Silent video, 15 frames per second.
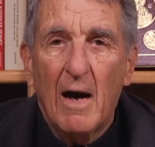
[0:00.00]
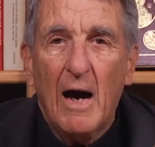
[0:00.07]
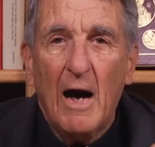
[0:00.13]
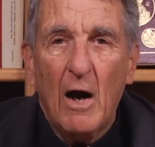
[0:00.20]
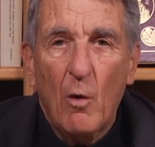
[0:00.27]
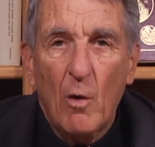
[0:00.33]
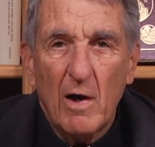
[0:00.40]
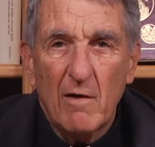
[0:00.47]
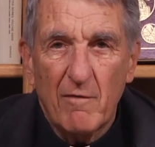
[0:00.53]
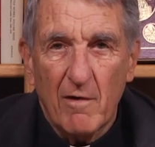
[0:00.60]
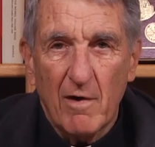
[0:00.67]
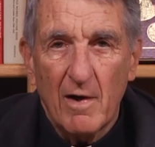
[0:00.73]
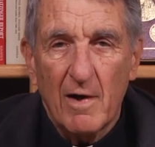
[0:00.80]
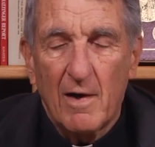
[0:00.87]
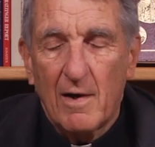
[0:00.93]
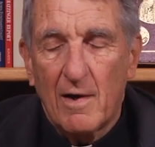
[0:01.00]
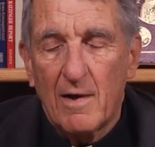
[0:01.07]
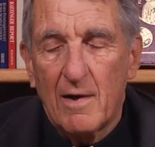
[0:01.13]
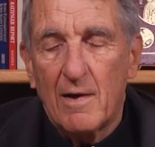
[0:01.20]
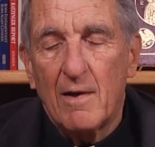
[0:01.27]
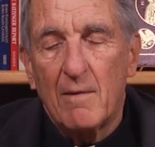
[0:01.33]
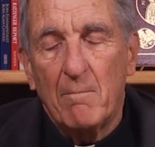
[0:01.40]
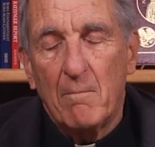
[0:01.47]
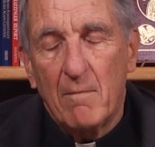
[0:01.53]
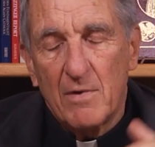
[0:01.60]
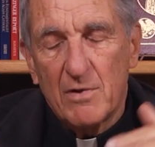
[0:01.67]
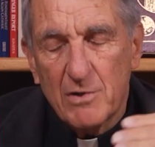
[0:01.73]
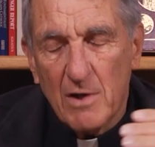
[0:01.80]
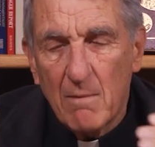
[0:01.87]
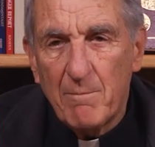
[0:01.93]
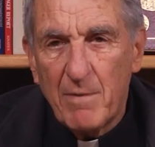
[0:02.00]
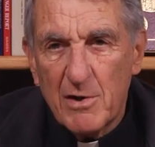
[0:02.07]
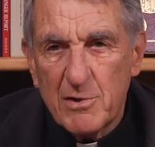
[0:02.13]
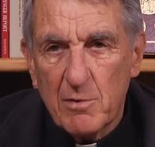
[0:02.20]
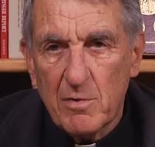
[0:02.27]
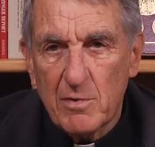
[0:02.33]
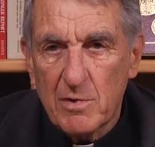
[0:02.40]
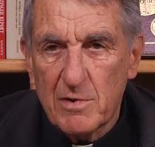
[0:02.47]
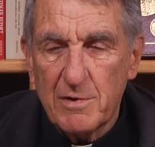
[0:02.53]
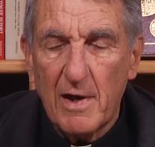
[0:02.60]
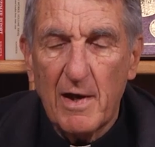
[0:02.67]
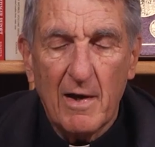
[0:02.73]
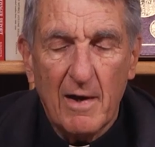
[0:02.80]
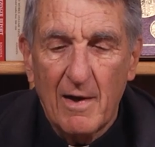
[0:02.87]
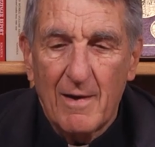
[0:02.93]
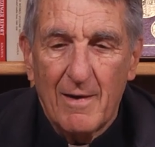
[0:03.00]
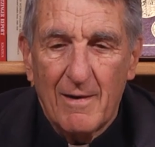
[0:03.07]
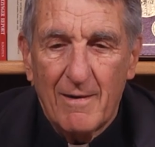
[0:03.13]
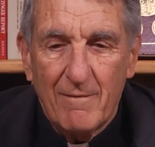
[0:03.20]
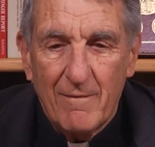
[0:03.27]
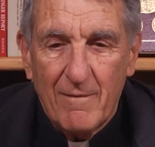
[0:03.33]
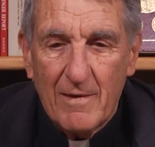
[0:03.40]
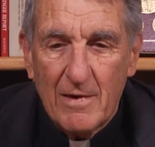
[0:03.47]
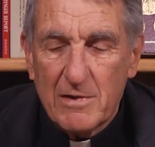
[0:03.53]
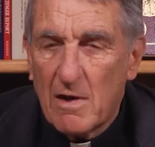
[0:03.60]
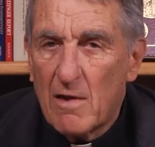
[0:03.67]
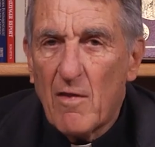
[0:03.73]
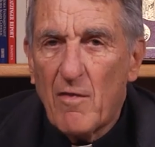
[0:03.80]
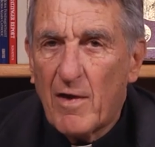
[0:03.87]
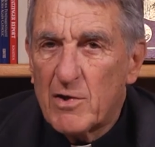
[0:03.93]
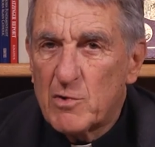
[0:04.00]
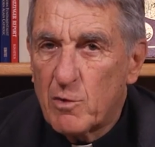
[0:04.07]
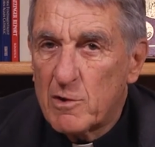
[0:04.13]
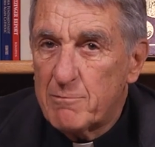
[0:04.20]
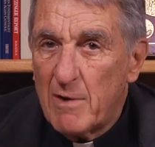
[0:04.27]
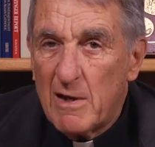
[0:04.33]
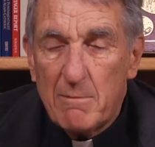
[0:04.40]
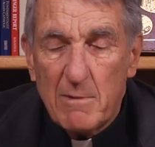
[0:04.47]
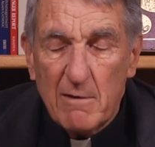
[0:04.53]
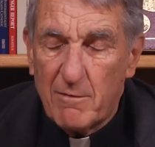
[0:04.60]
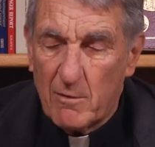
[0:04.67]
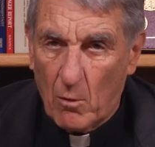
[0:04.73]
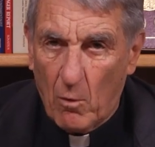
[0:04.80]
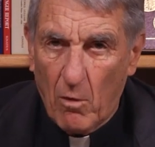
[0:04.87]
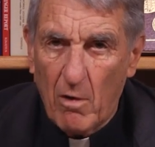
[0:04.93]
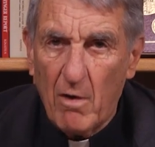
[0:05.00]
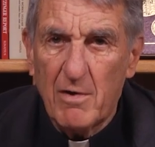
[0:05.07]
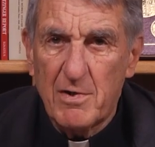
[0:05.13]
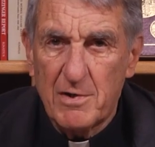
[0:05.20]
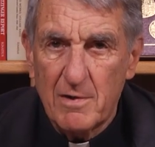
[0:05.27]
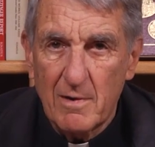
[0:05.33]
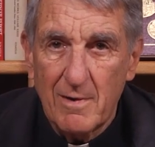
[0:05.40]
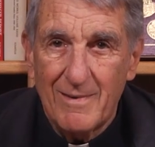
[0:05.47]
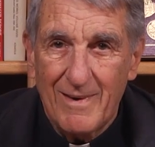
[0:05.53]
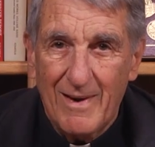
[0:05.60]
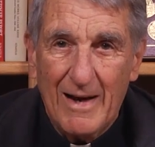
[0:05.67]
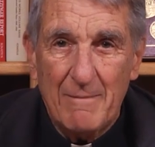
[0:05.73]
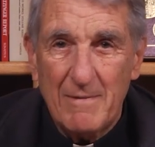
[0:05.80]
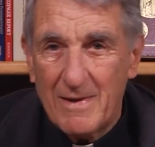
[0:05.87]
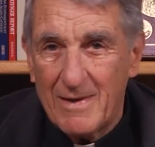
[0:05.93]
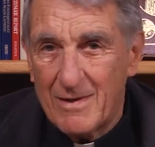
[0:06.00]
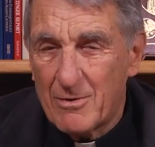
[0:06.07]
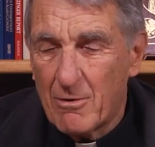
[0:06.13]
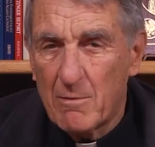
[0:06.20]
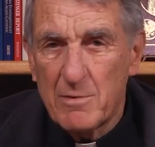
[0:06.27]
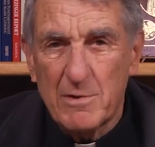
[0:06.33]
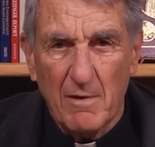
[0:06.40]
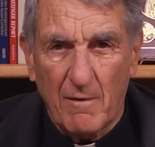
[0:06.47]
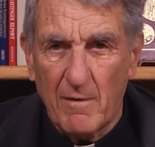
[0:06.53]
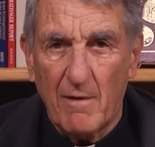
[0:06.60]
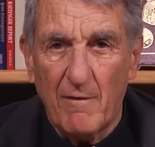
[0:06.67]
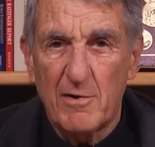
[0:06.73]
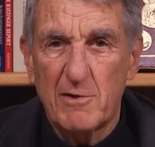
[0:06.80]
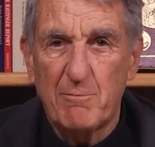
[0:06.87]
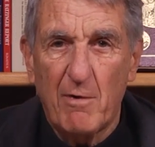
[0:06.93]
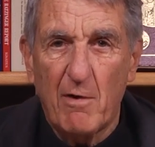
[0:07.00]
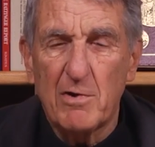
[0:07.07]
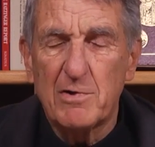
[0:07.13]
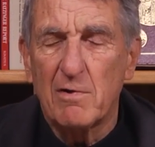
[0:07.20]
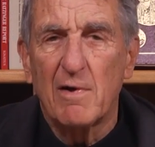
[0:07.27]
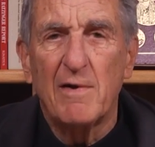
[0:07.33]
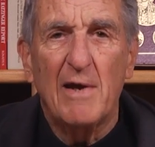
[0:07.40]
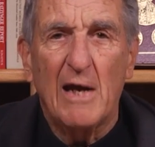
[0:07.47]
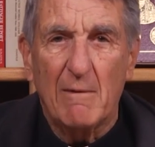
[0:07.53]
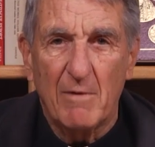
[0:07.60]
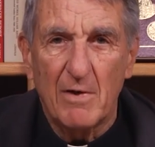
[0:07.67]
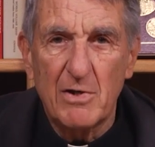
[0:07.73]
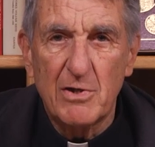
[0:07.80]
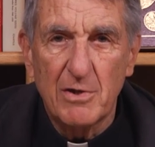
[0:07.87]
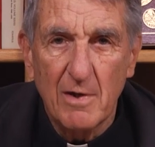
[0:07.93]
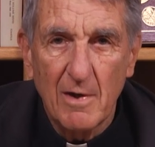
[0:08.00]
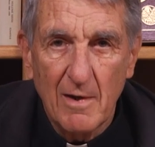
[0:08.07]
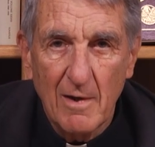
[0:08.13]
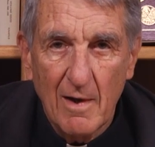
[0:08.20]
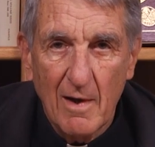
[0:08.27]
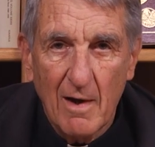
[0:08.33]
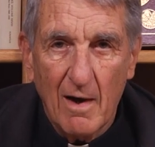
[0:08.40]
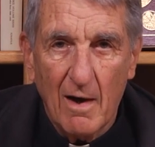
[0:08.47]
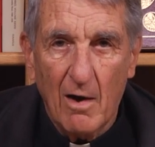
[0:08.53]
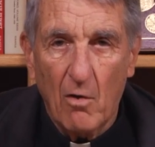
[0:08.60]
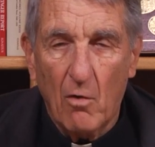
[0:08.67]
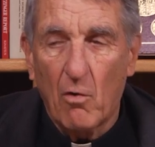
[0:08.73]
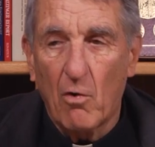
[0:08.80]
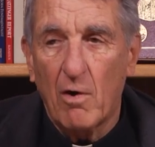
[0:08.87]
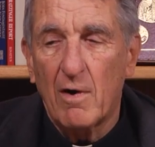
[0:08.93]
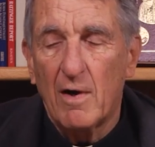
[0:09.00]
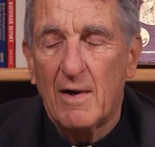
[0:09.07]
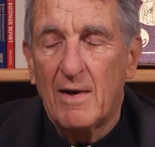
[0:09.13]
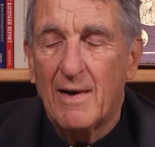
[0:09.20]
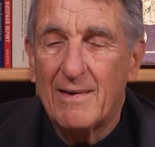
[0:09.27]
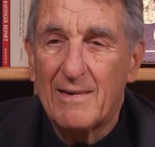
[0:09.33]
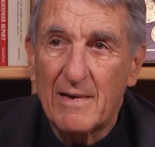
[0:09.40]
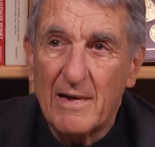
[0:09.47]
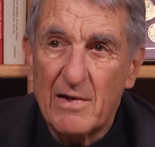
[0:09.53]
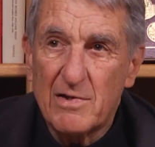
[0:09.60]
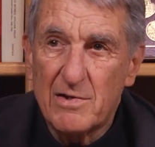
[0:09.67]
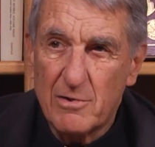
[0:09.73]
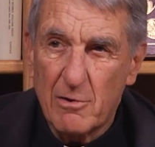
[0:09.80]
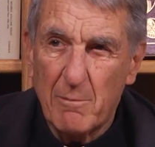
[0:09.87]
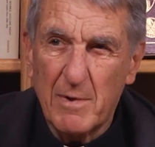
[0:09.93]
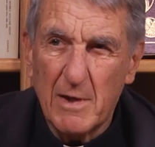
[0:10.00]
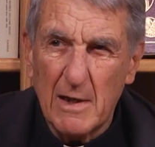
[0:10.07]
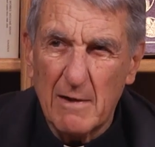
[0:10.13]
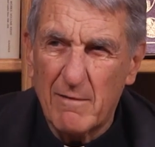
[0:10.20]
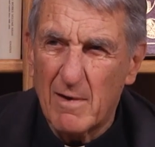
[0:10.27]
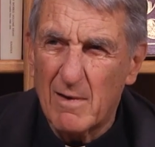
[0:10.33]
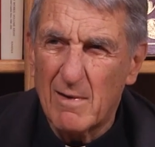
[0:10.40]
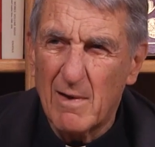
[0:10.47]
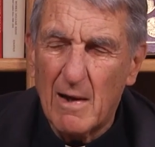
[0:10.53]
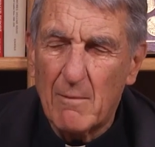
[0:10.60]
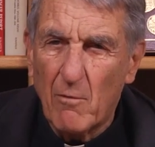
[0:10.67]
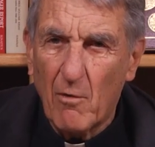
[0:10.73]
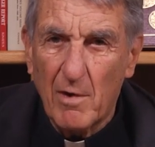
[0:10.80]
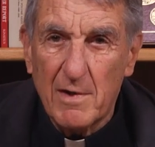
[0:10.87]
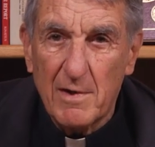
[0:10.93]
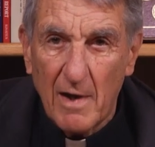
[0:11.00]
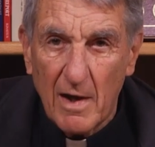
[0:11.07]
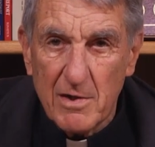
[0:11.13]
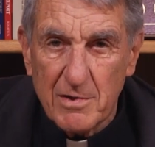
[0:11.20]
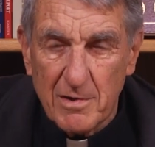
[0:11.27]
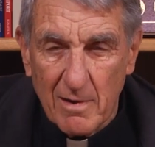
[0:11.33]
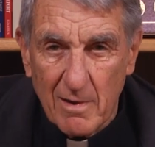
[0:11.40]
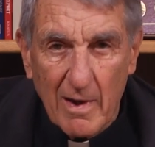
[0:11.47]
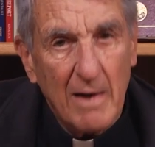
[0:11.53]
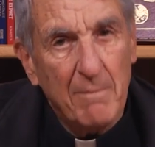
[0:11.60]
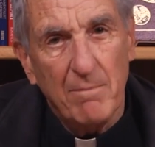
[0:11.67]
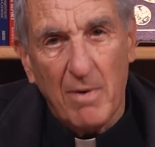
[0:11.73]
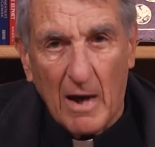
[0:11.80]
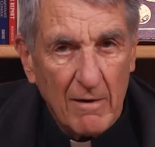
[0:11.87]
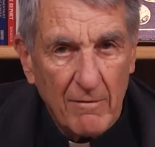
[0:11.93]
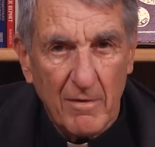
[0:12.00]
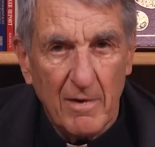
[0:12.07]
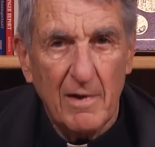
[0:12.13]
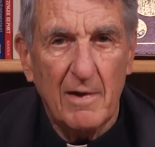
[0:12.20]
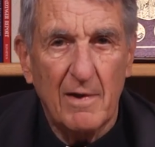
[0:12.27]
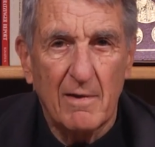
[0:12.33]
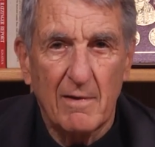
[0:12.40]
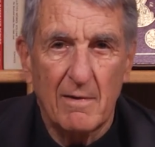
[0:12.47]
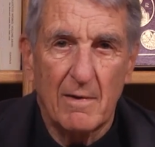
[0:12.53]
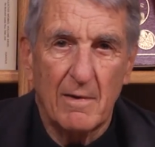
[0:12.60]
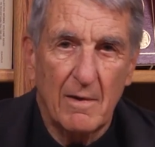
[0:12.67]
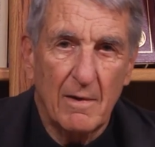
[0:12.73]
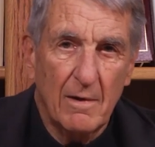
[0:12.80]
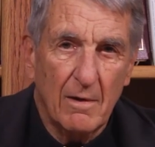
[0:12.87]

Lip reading: However, some bishops are saying there's other things which may be even worse. I mean, in terms of the spiritual damage, or at least should be given a lot more attention, like poverty and